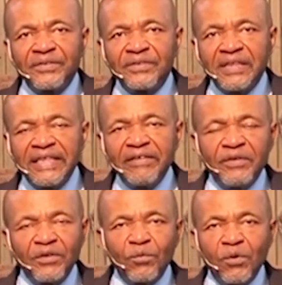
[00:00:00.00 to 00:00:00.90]
to live
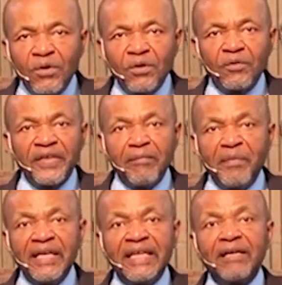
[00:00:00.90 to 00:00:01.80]
in a world that
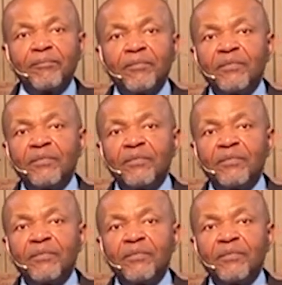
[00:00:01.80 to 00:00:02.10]
may not